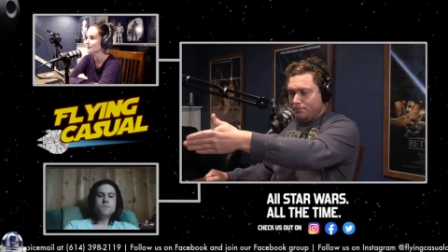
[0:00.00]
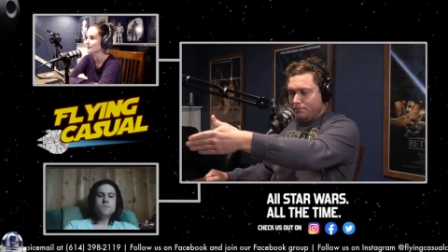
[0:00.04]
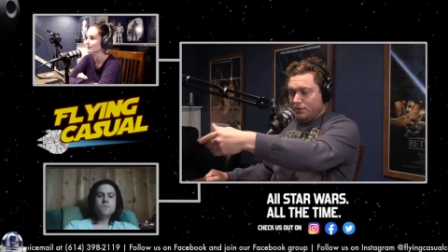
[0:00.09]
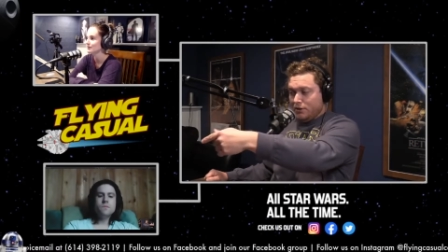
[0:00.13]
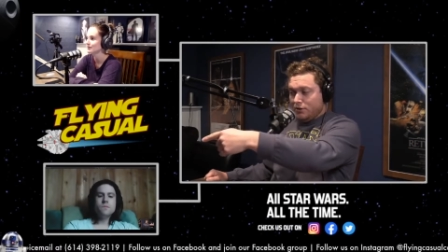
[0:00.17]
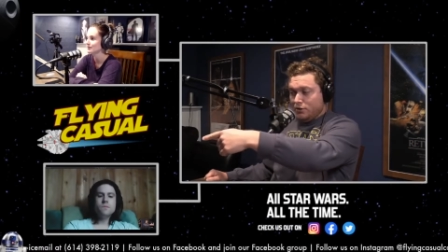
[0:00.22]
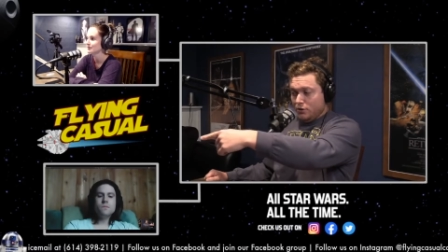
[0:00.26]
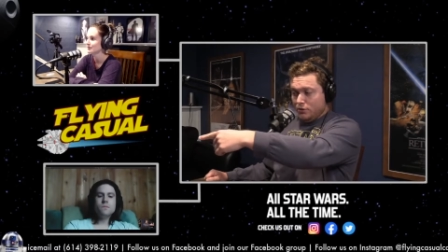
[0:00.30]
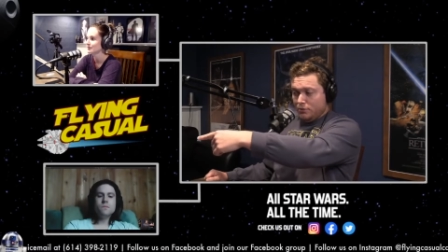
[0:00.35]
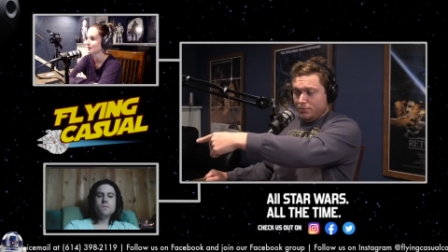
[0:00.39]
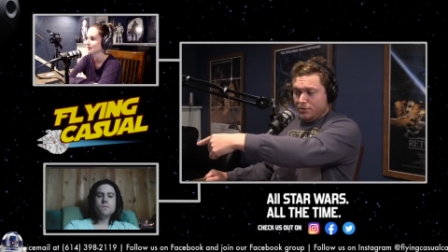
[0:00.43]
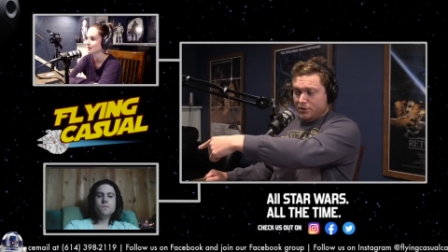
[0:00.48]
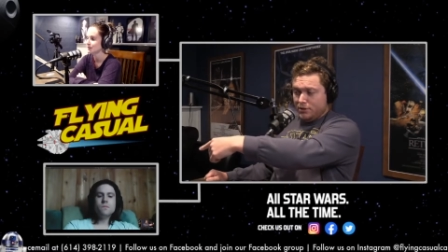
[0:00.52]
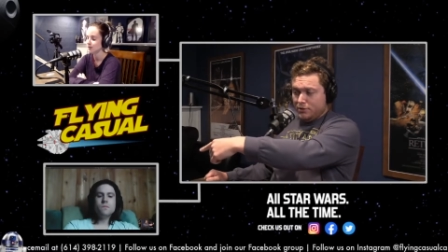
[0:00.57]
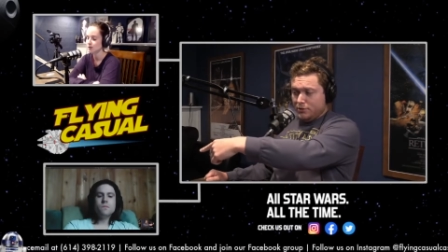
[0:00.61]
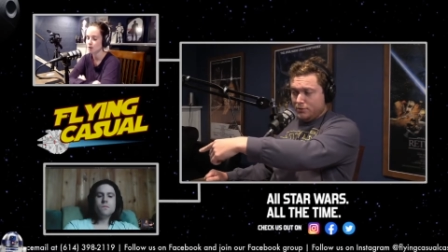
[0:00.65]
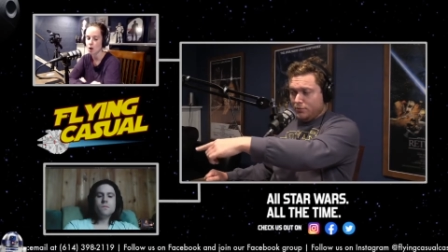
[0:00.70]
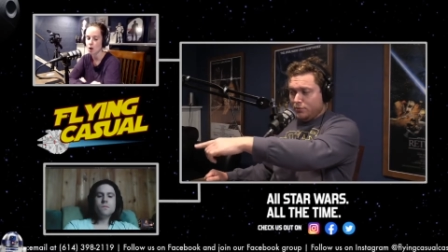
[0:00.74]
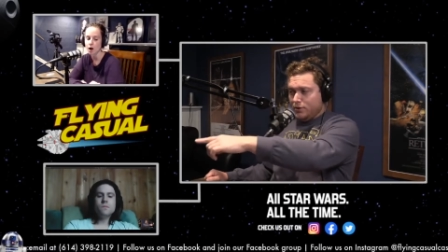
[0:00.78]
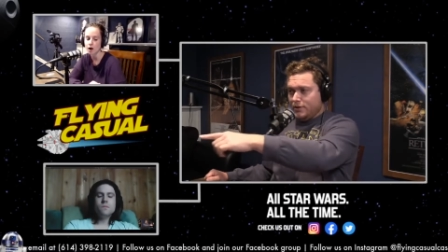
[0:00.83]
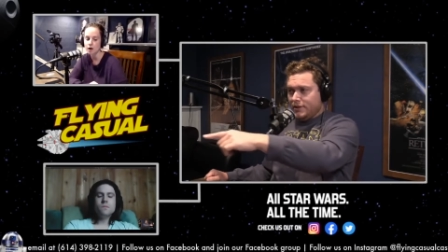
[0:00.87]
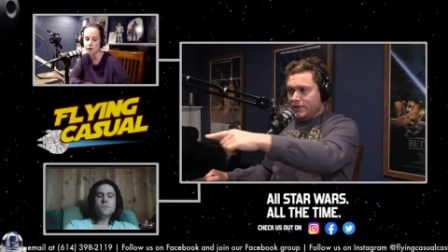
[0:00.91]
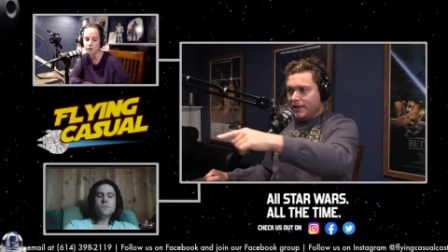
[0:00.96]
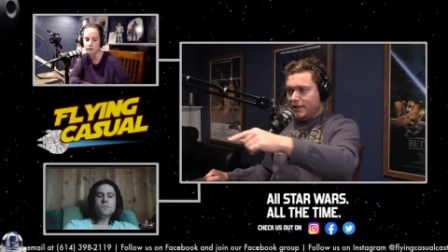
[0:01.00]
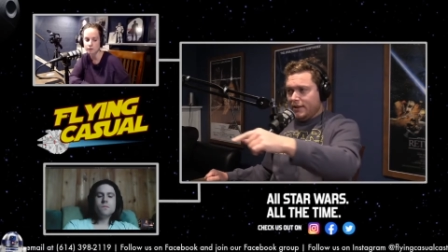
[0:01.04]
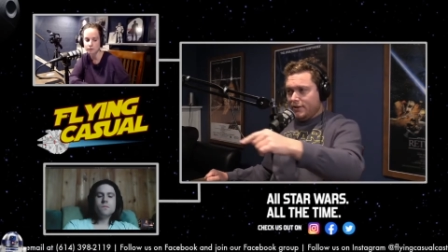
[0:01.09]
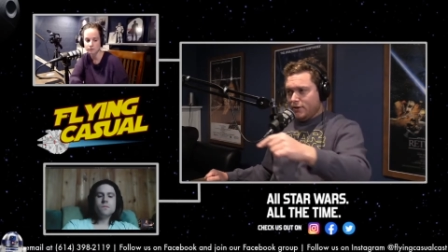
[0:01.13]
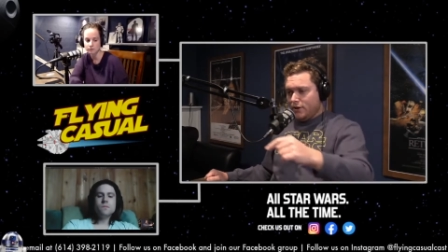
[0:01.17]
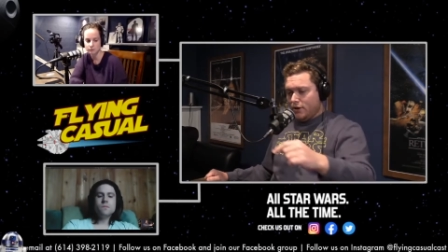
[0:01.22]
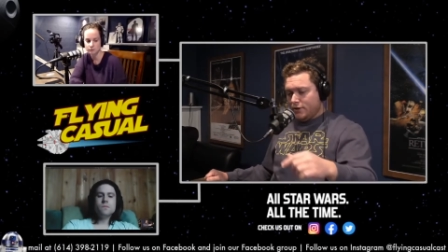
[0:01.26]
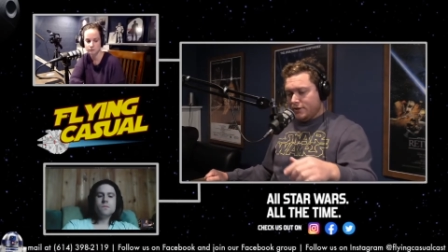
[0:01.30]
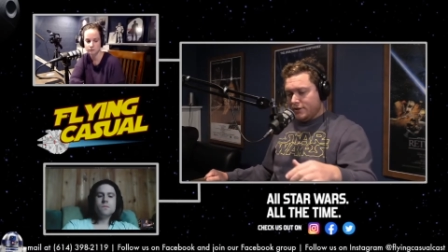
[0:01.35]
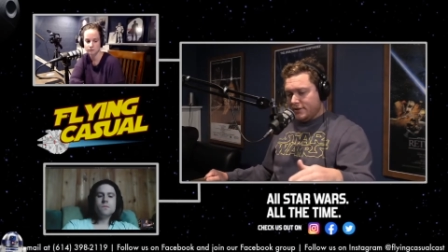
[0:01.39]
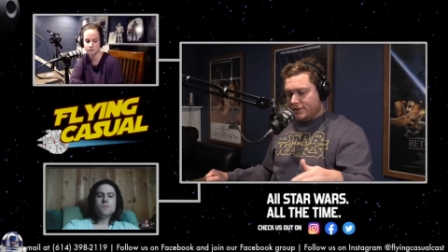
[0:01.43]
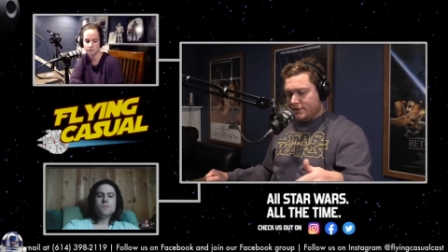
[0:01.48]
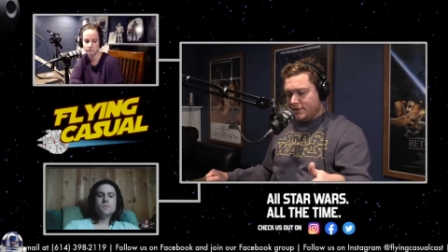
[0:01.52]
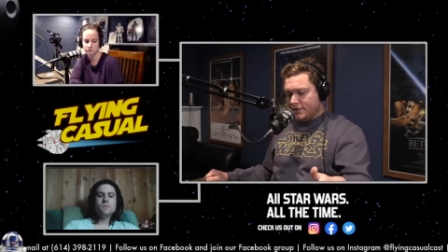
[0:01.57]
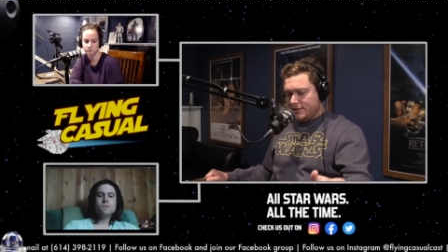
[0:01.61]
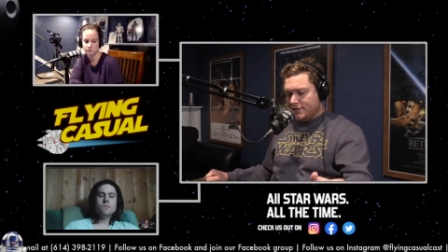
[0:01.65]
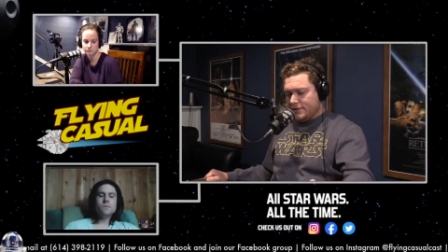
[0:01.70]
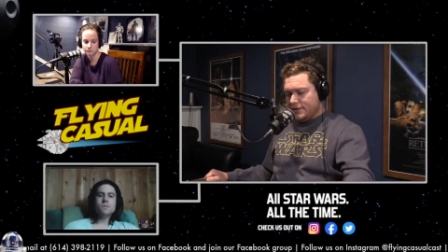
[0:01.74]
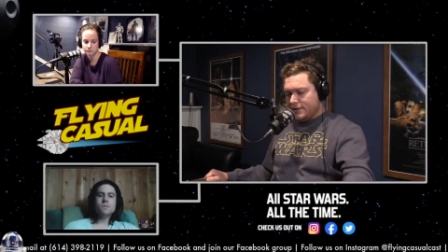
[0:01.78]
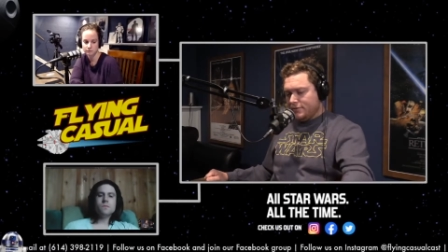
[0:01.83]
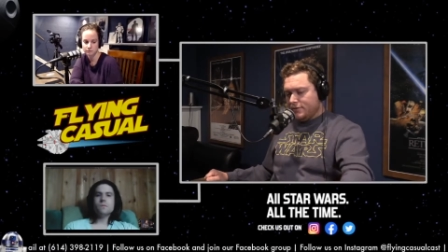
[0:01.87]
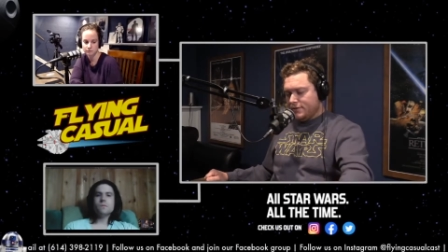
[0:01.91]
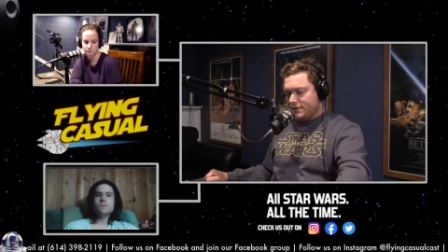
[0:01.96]
But no, but what they called it,
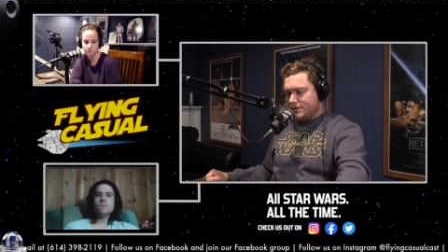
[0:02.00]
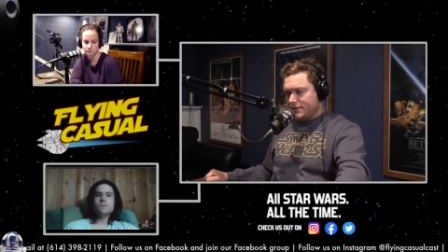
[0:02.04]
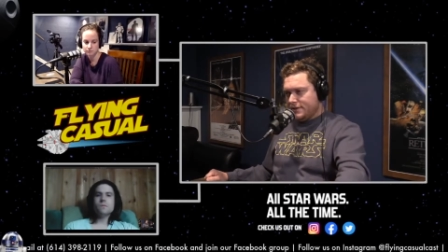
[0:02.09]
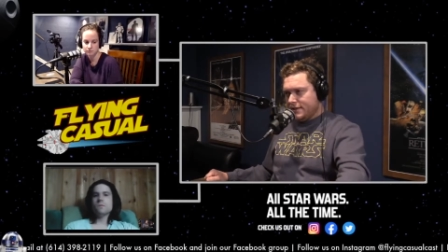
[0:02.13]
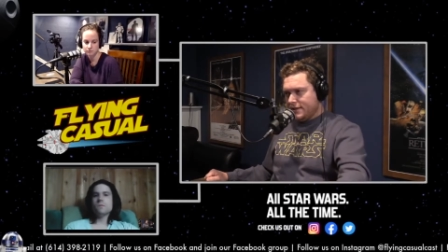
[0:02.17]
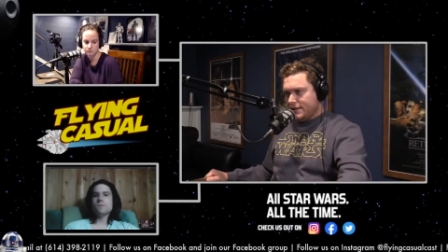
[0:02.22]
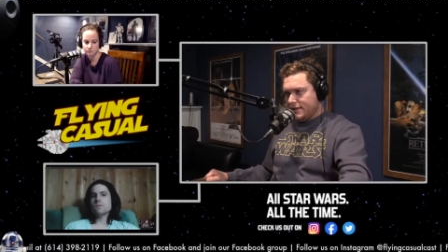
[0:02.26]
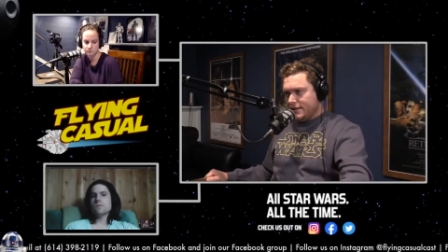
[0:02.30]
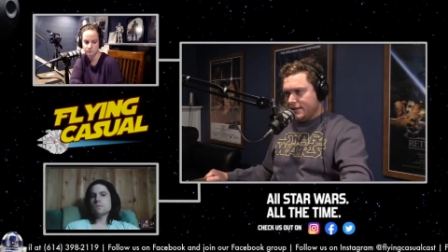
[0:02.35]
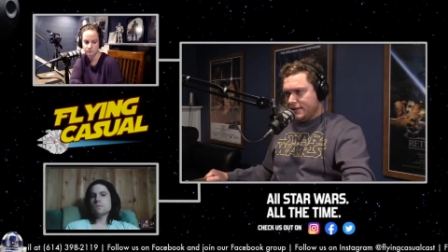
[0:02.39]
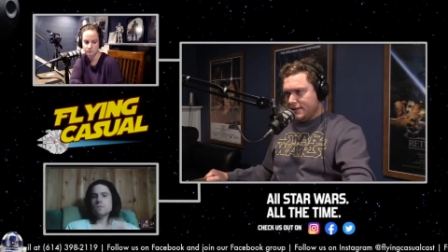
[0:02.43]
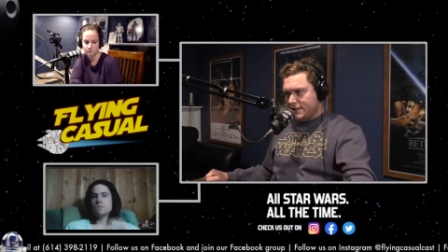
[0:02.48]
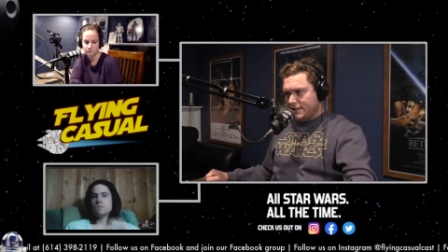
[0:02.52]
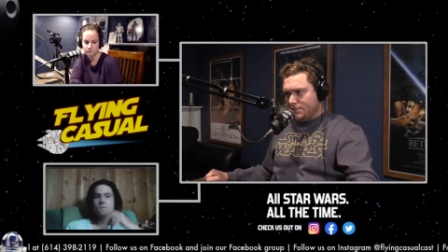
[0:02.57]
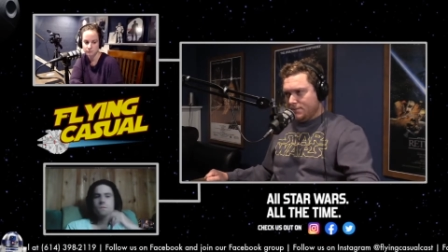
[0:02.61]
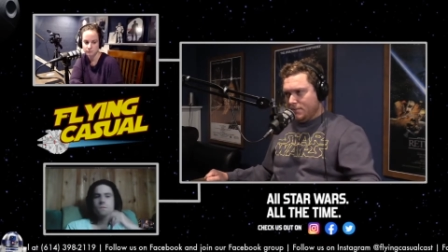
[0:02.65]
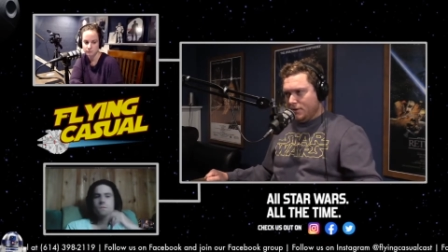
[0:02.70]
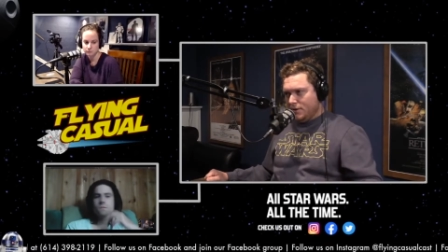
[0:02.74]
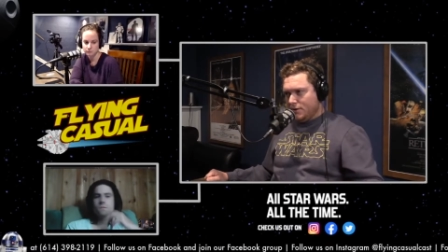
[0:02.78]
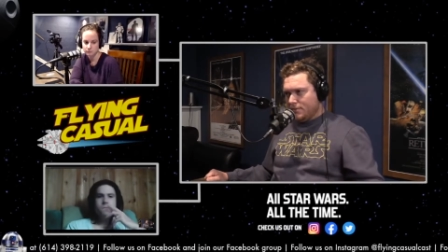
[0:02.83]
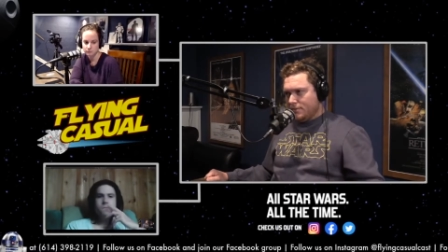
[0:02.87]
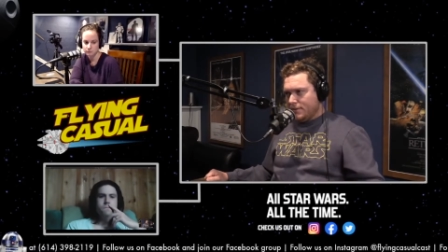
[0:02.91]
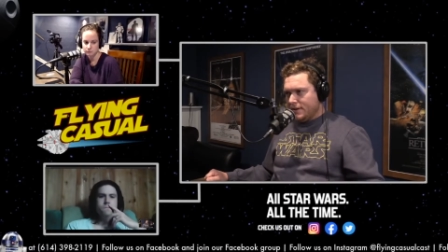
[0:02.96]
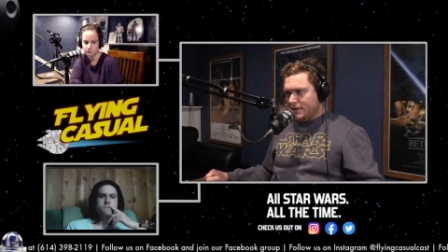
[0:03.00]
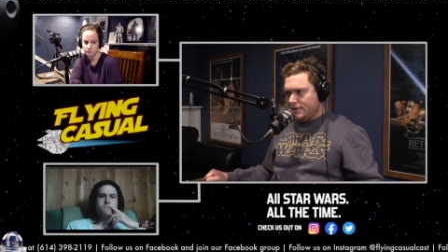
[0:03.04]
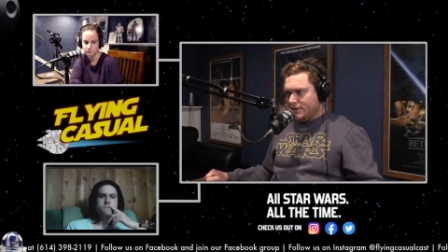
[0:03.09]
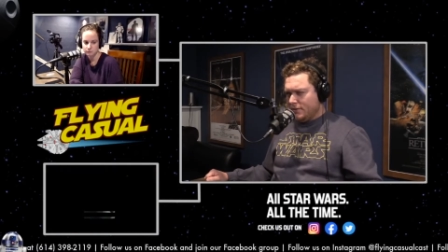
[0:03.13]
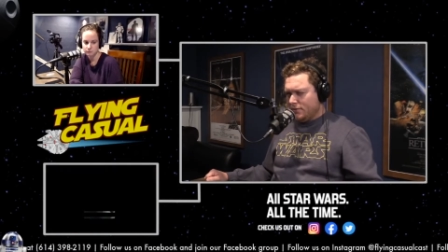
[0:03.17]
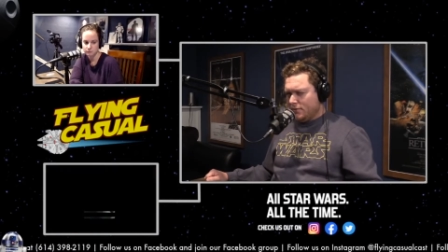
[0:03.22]
it was an experiment.